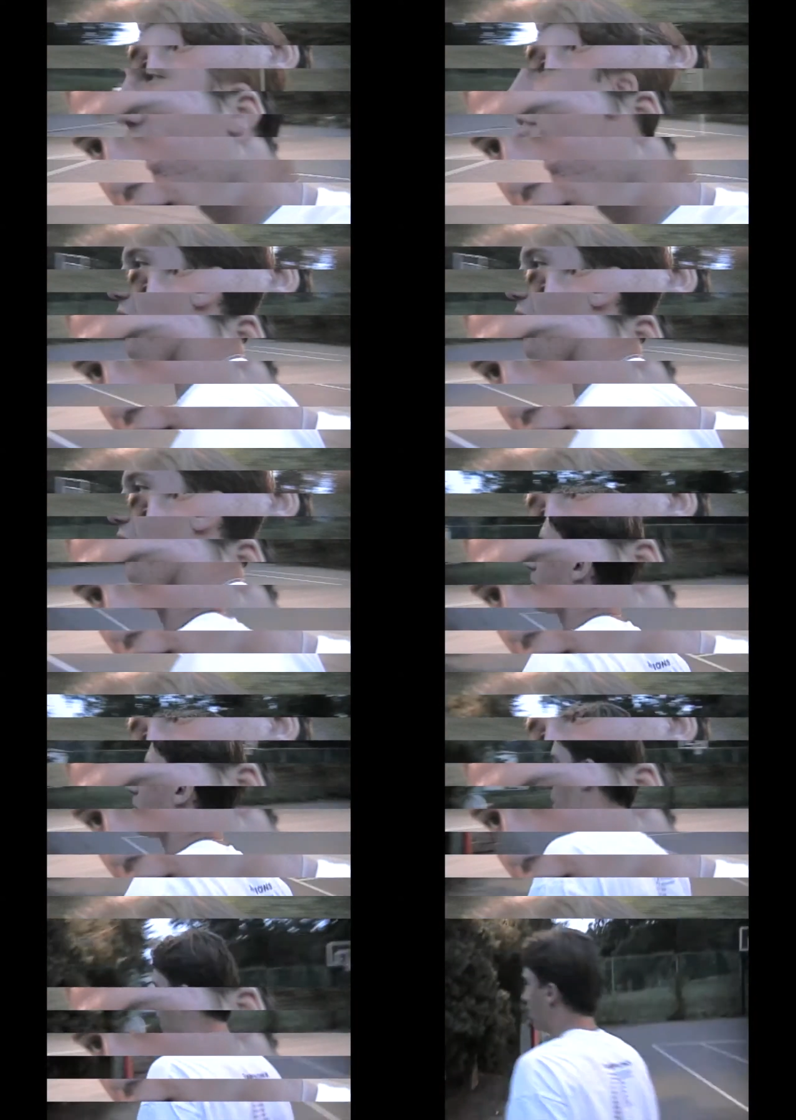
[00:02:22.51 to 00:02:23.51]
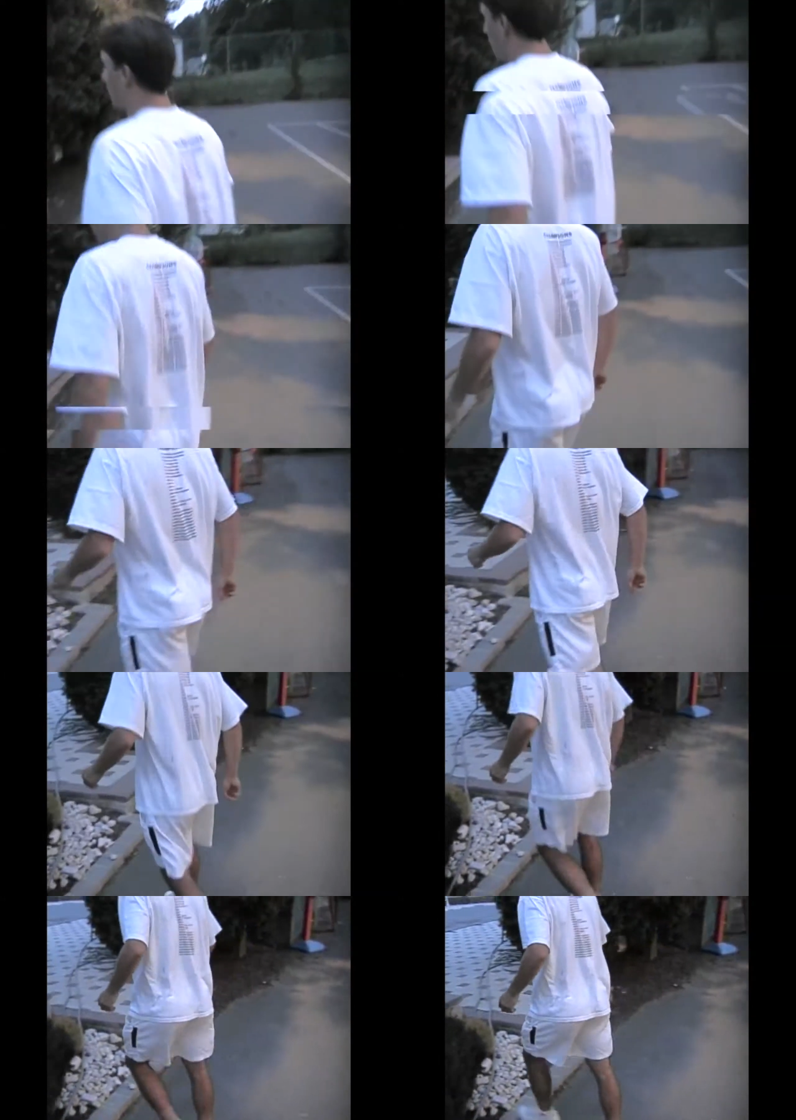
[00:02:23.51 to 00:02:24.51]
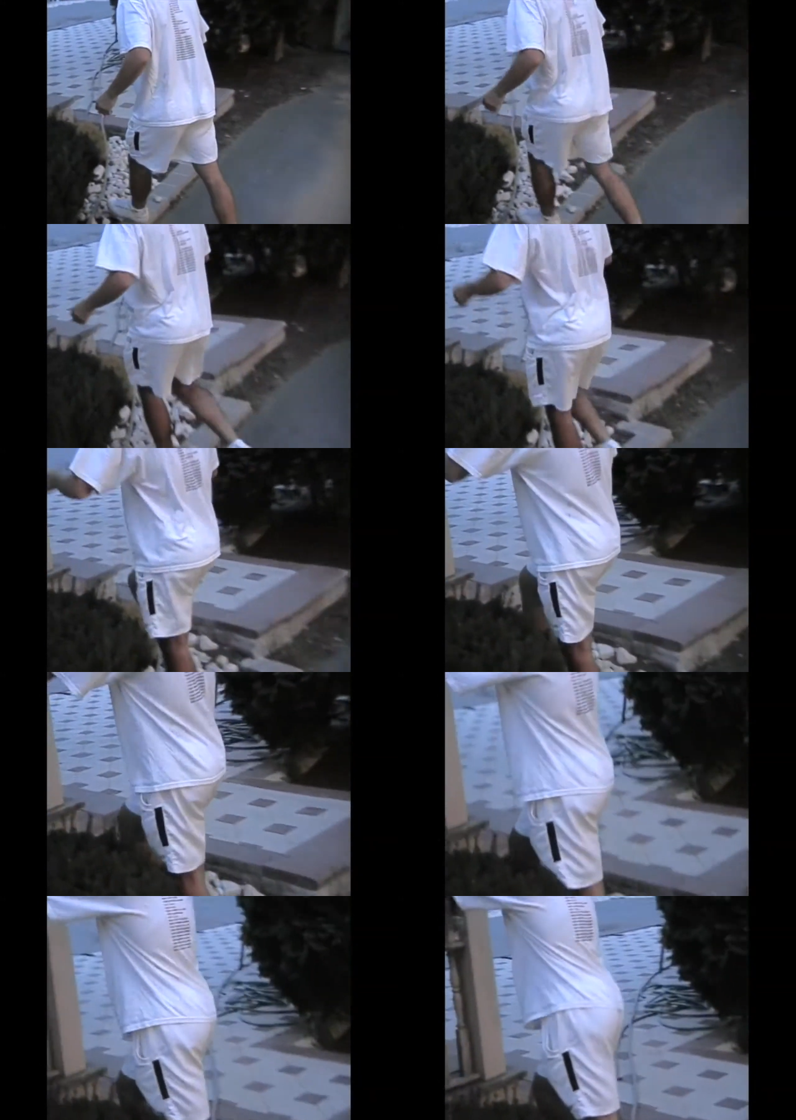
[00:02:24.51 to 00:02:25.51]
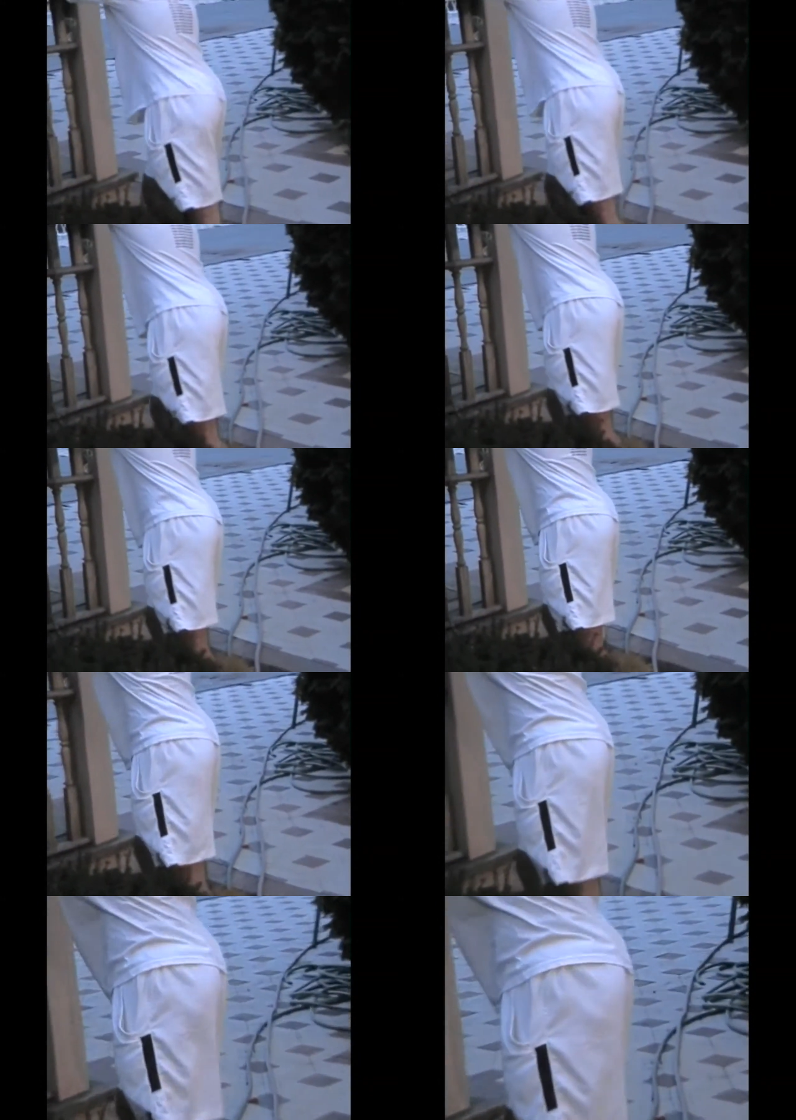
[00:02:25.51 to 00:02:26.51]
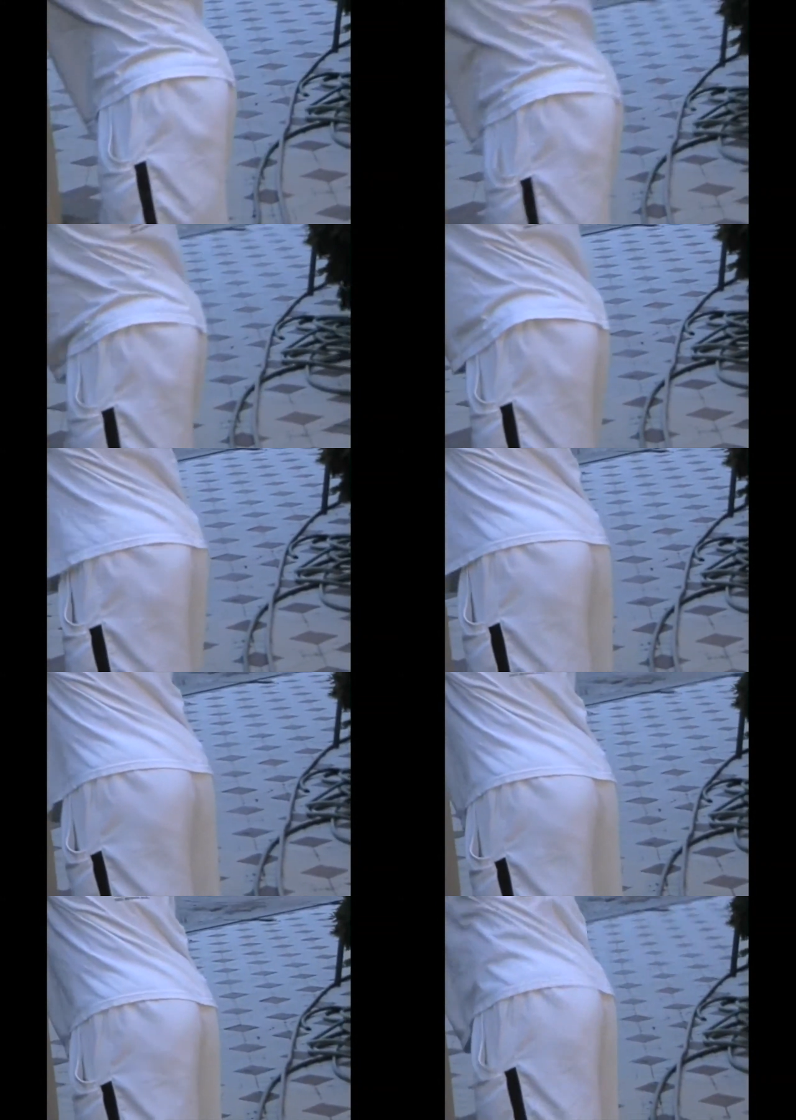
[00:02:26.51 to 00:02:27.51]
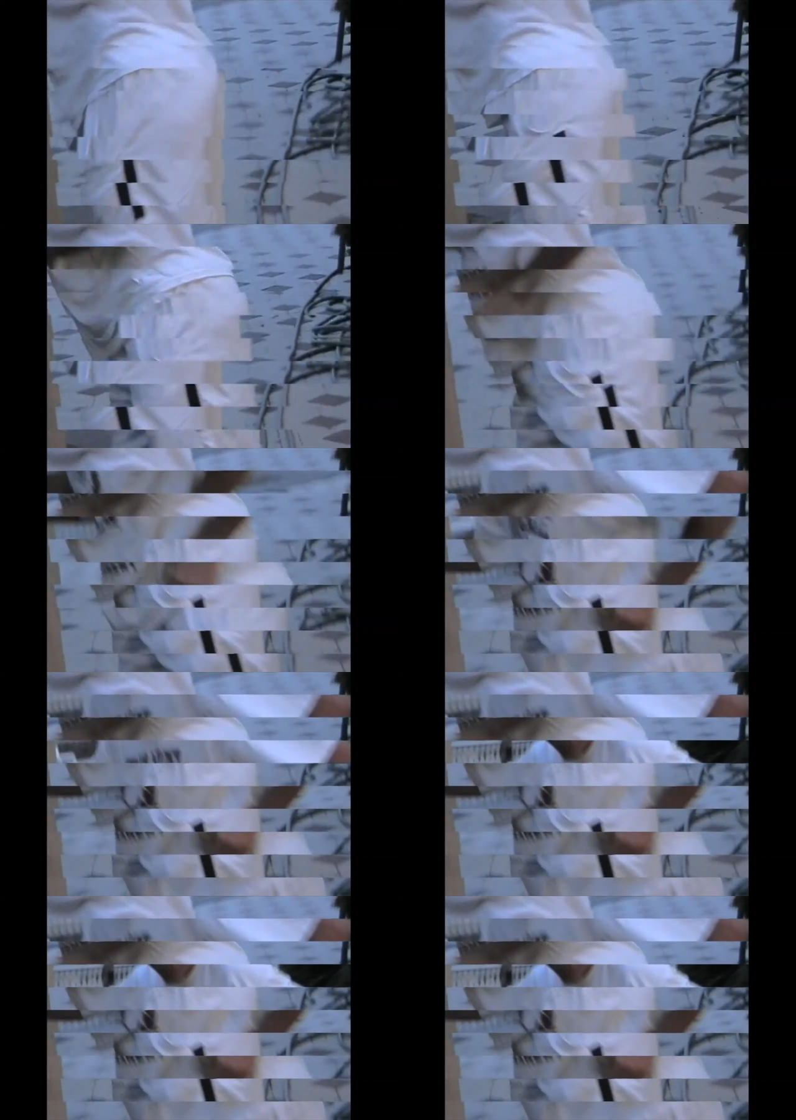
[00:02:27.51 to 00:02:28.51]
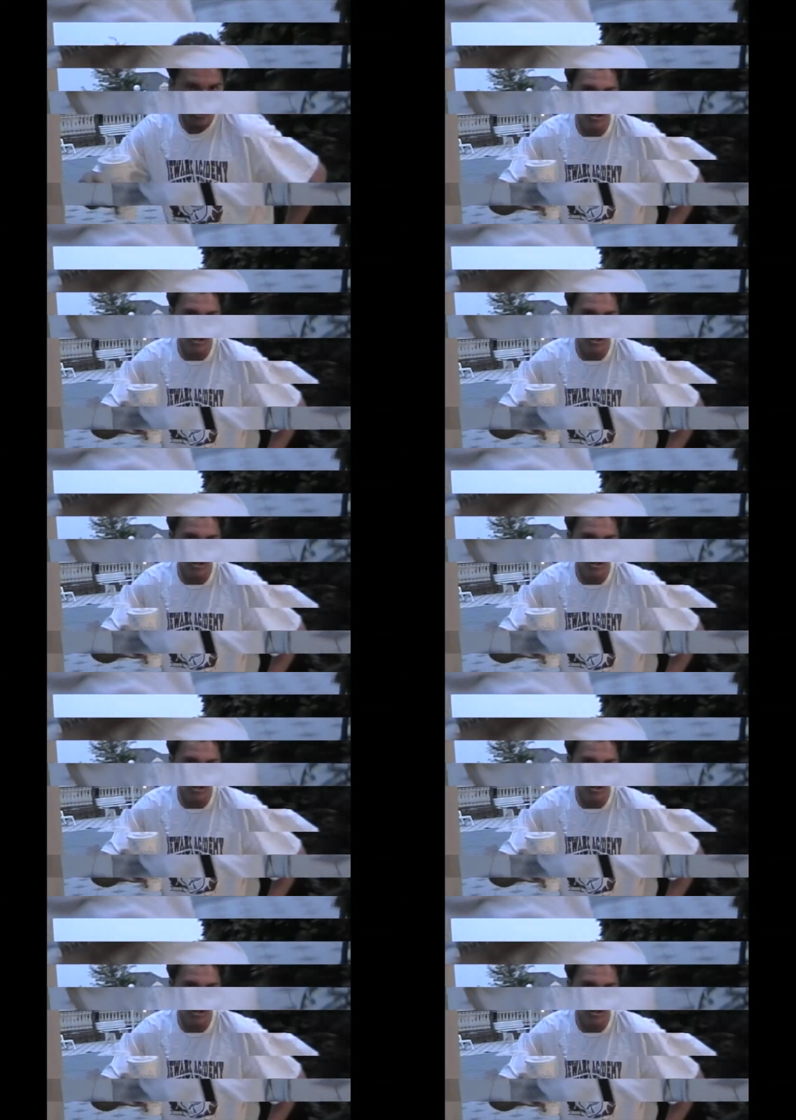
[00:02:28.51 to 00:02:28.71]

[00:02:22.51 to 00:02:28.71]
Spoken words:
Nobody's mouth can be seen.